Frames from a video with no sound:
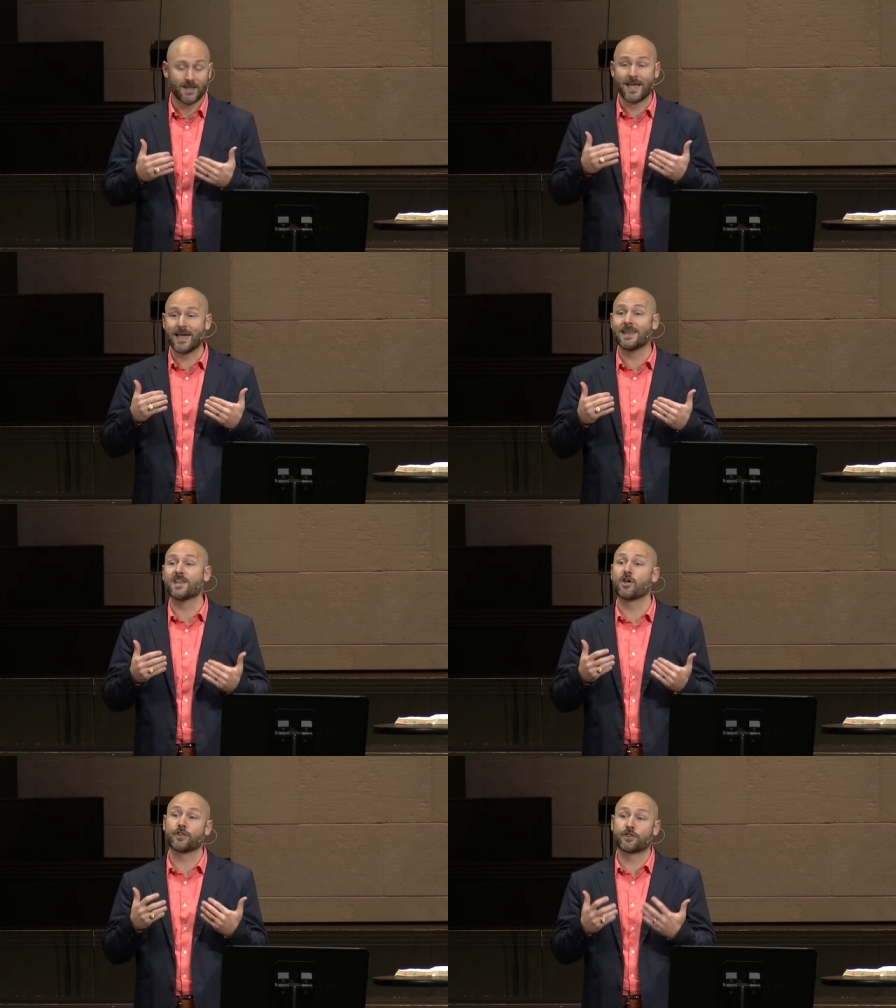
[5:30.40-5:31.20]
and
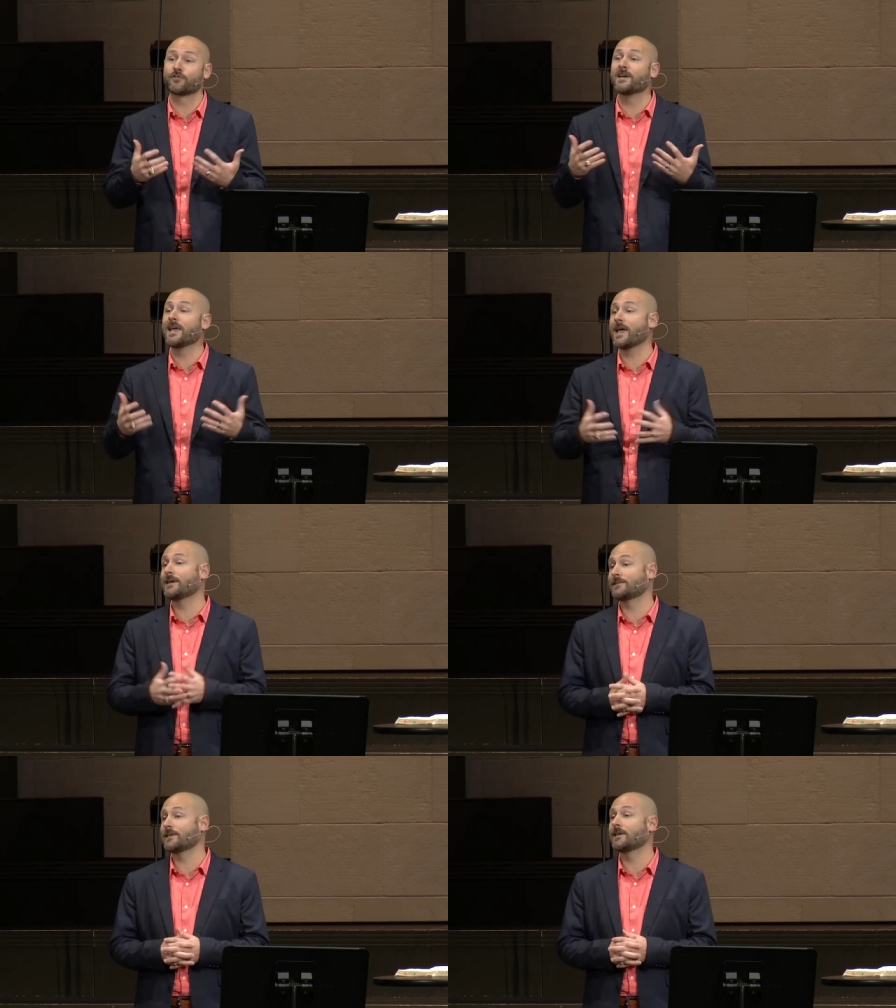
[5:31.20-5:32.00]
in
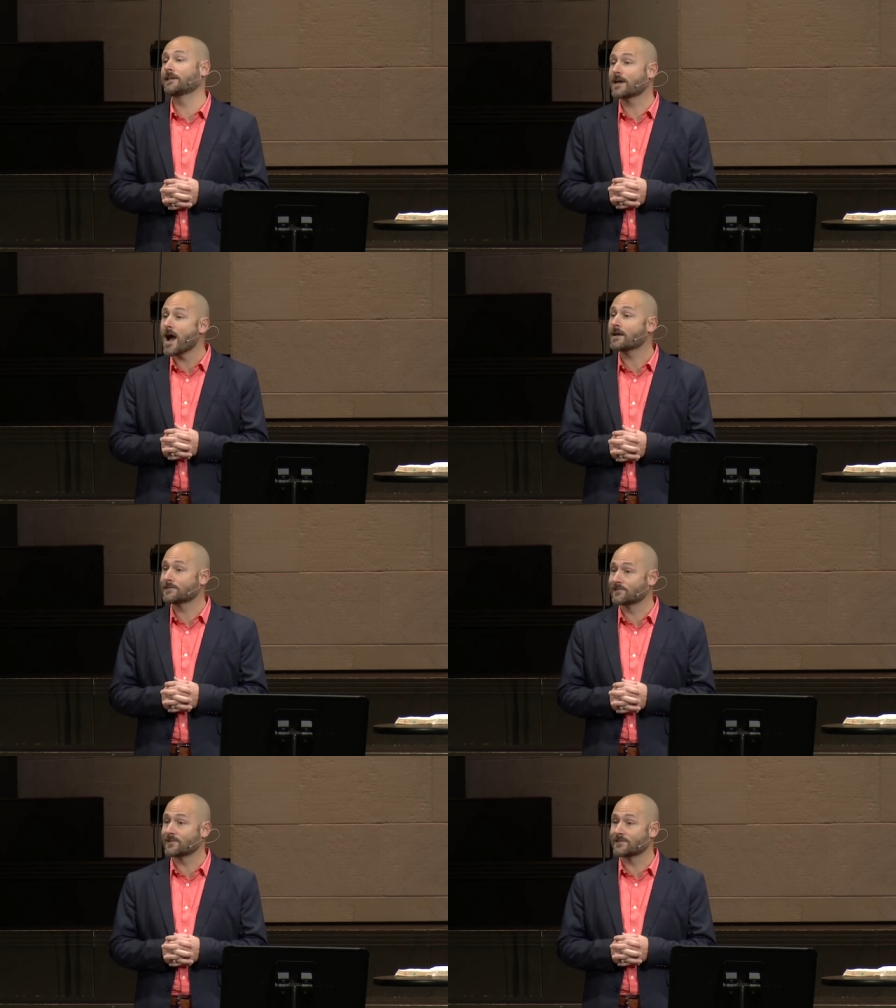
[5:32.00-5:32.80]
318,
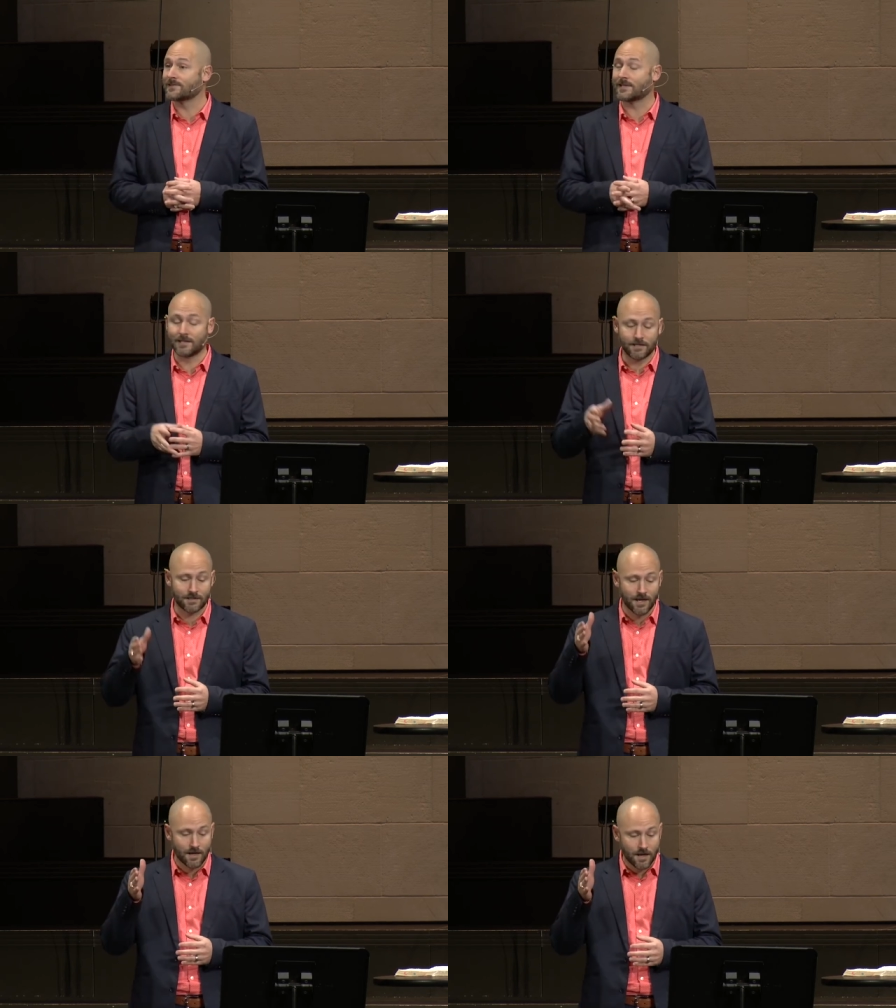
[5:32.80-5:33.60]

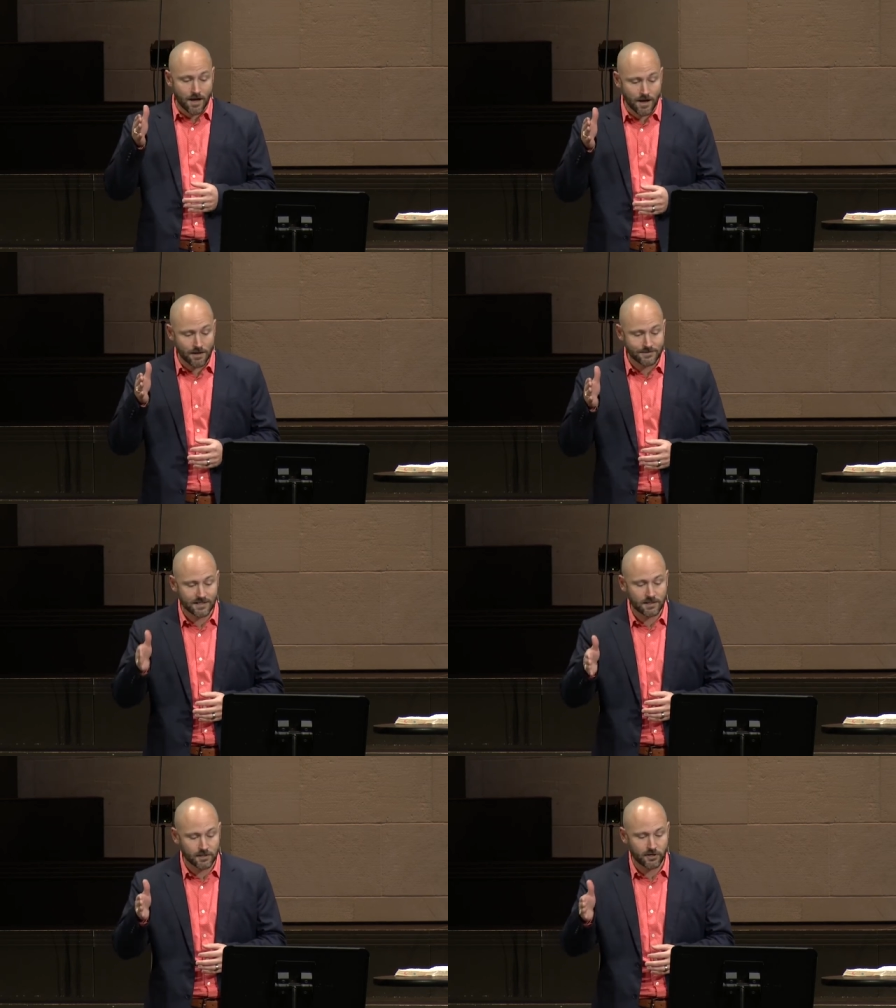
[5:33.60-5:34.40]
Constantine uh,
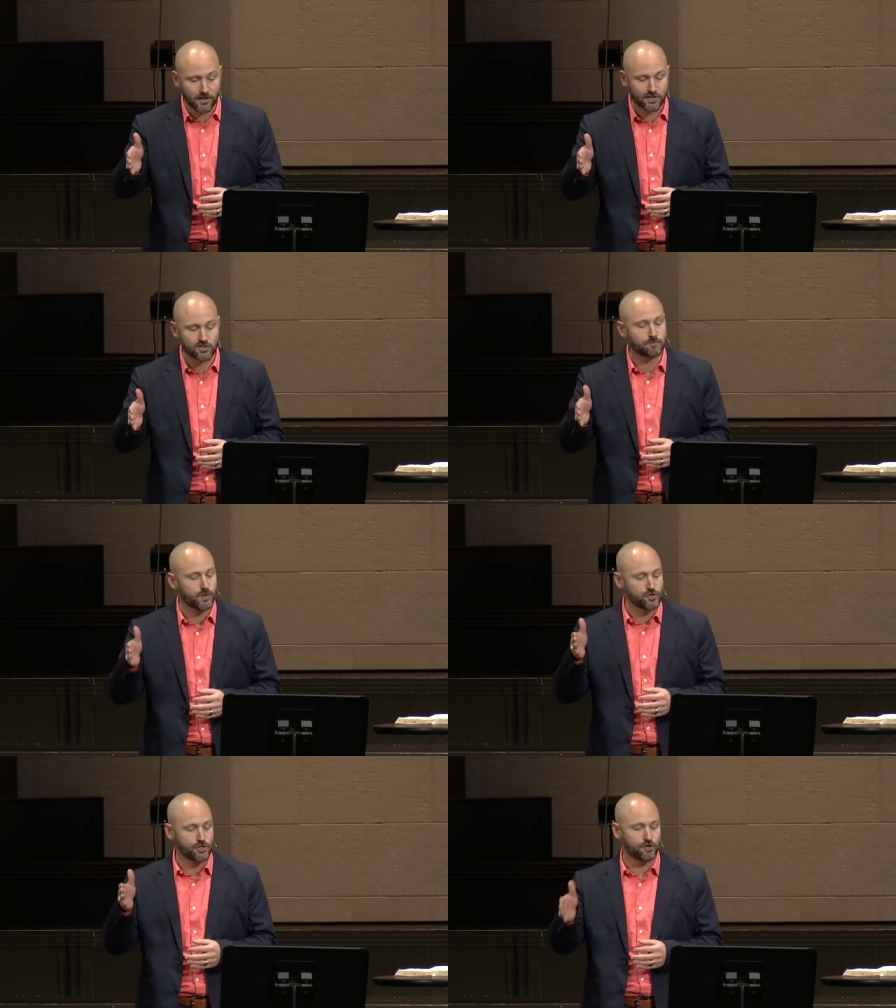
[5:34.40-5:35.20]
declared
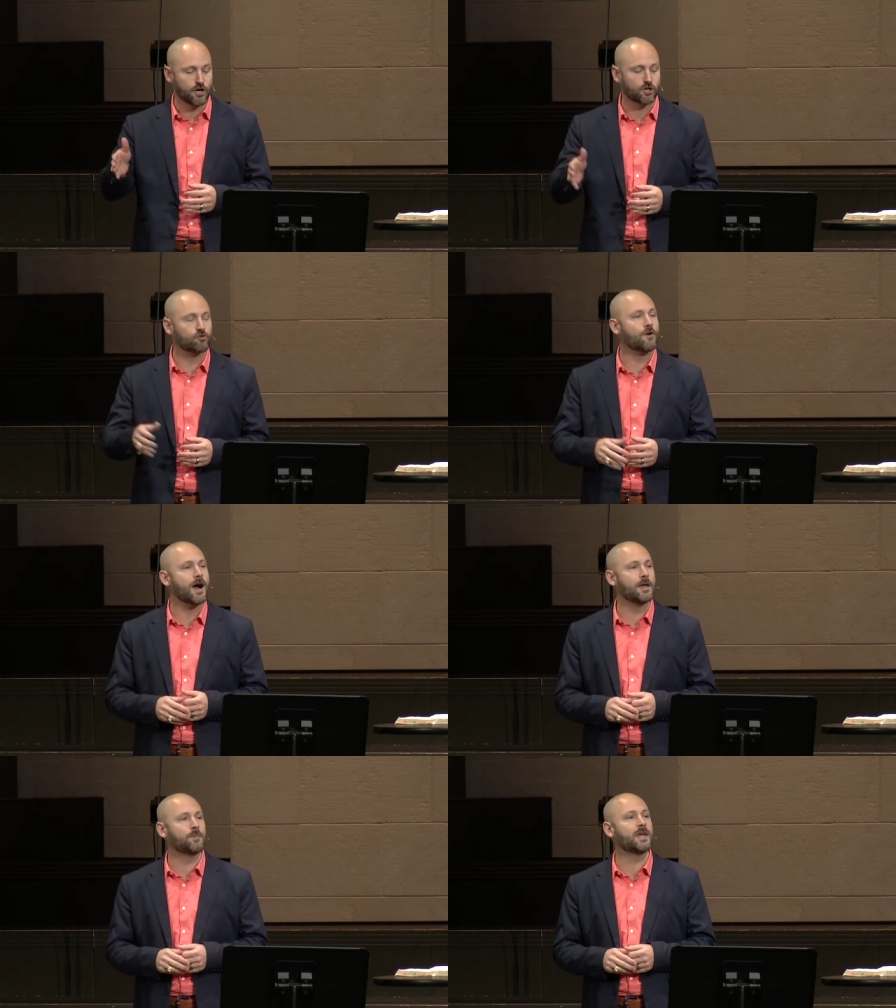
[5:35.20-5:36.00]
exposure a
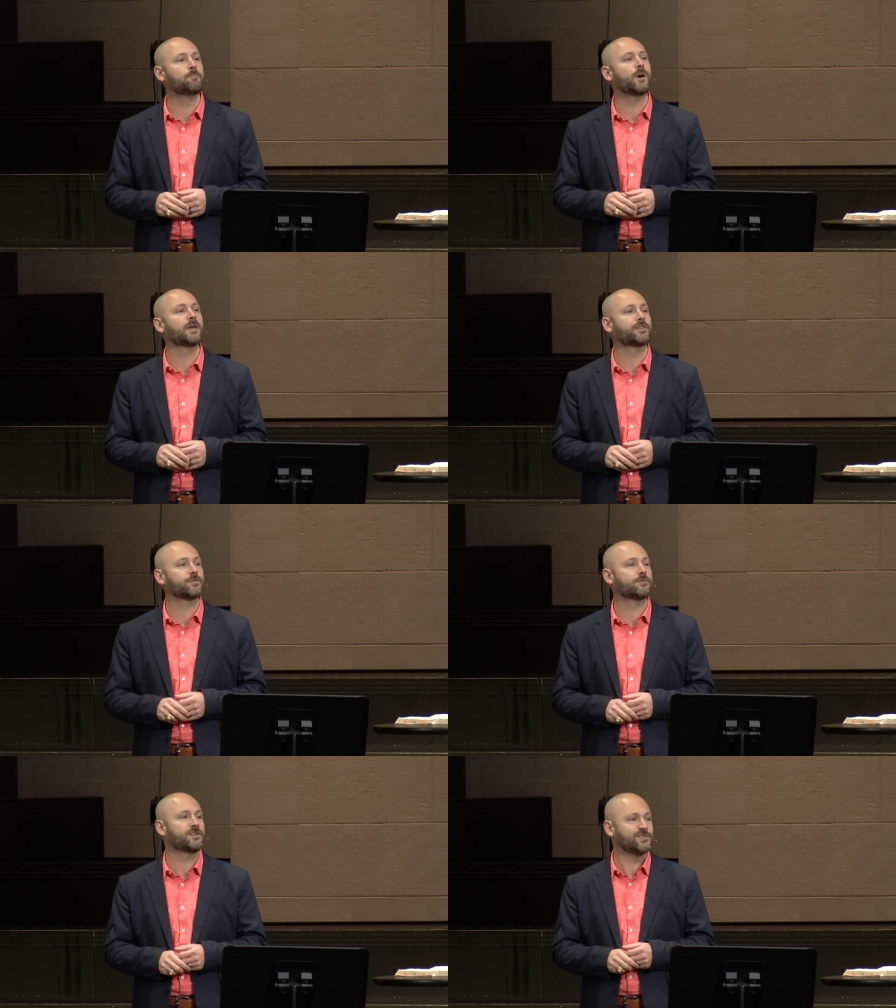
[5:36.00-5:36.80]
crime, and by
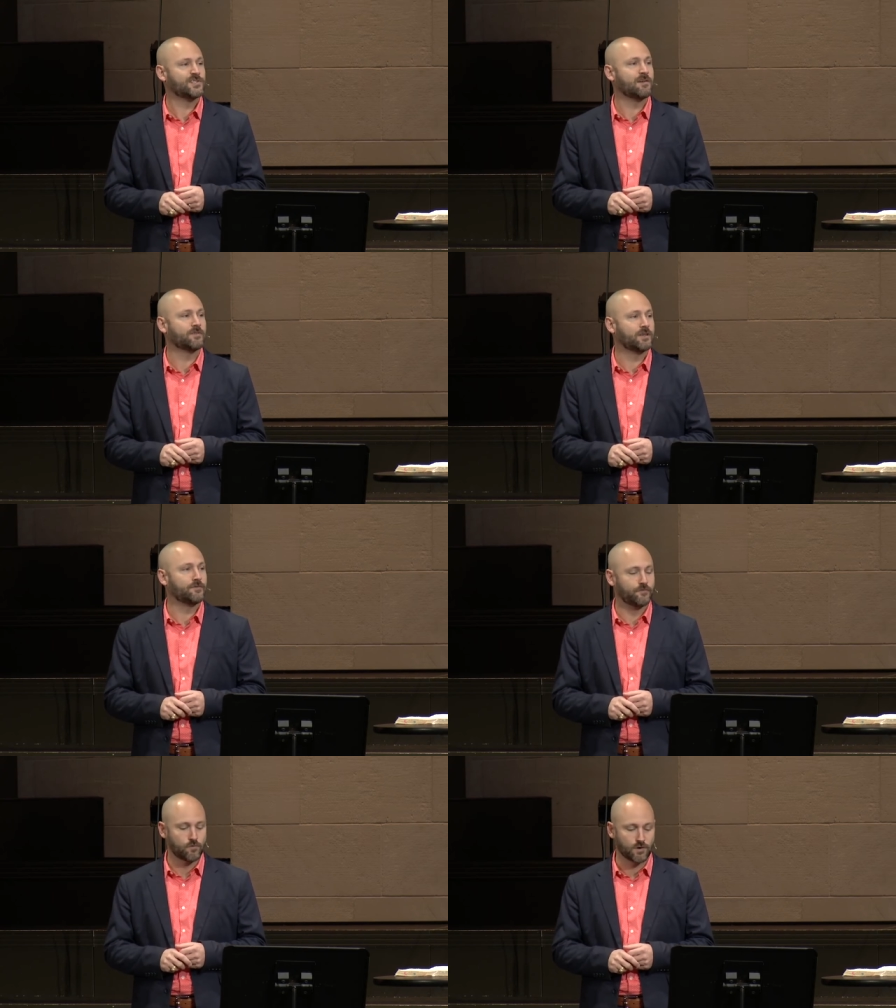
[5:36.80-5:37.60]

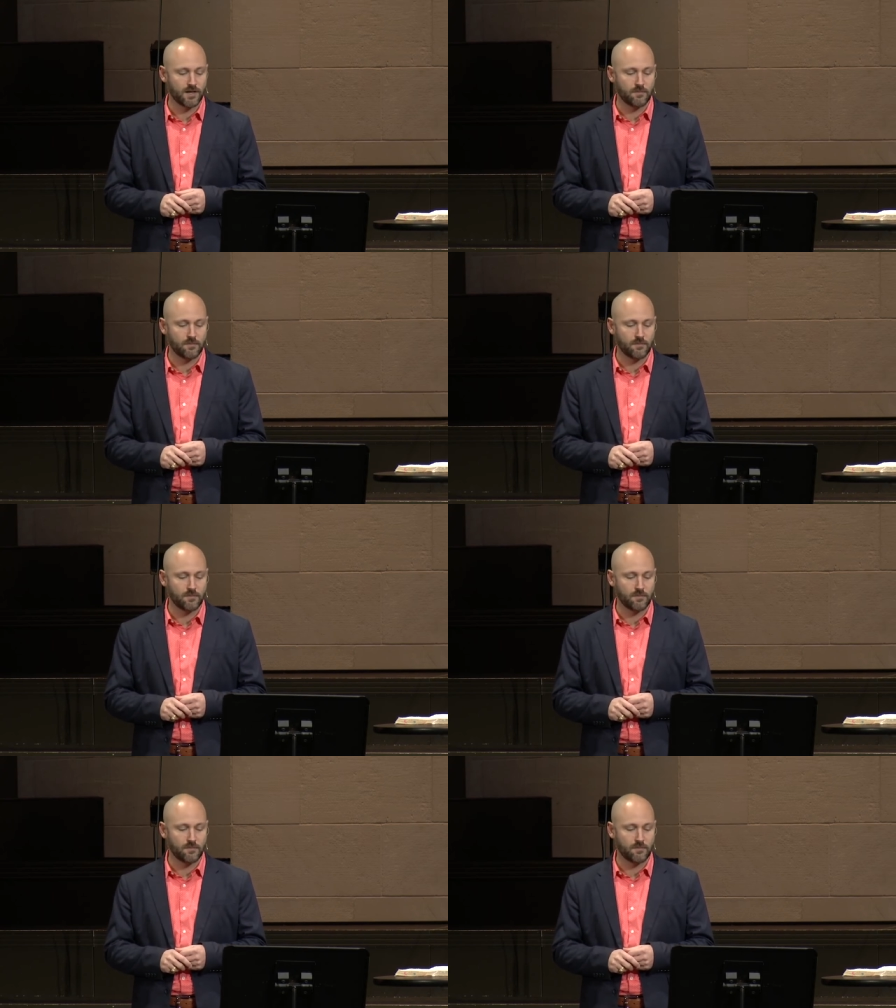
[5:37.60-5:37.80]
374,